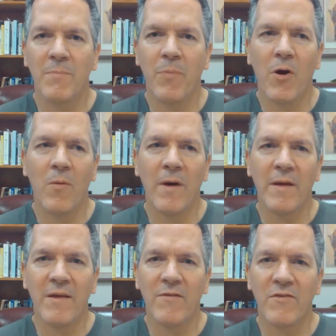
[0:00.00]
Paul
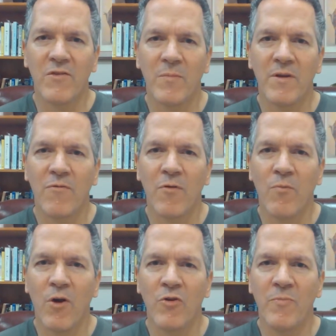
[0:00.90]
might give us a little bit of a
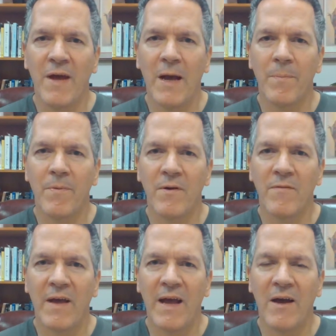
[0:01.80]
roadmap
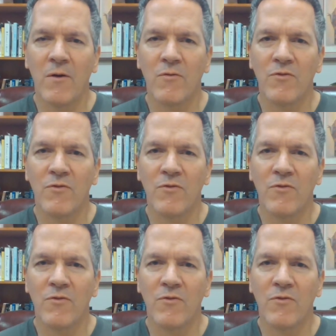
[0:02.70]
of how